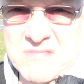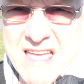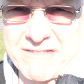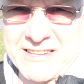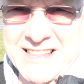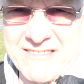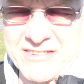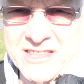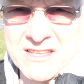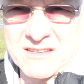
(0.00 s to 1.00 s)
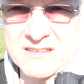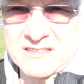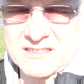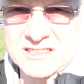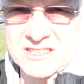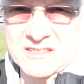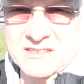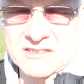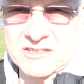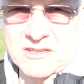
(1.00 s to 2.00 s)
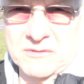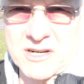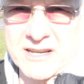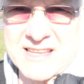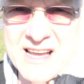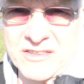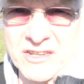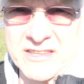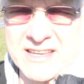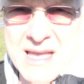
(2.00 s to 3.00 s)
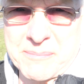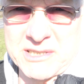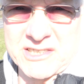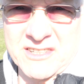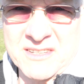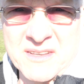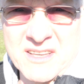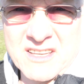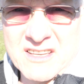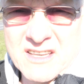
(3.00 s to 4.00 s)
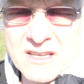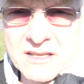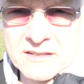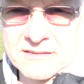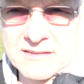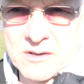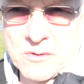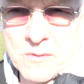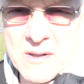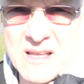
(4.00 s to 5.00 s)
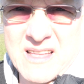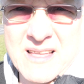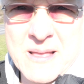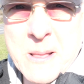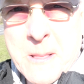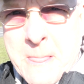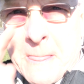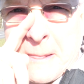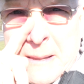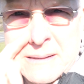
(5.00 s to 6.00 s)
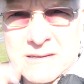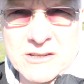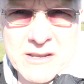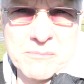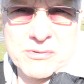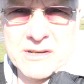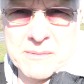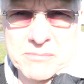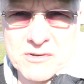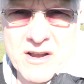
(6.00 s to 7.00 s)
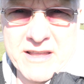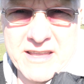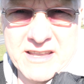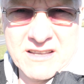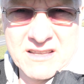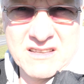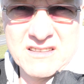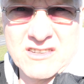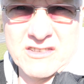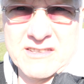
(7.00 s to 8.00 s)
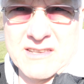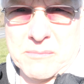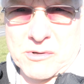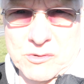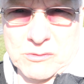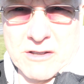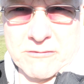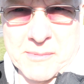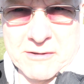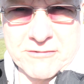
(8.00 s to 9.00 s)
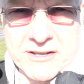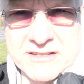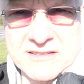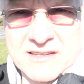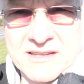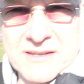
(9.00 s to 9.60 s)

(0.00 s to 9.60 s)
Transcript: f11, which stop right down on the aperture. So it's looking pretty bright here. Got zebras all over my face.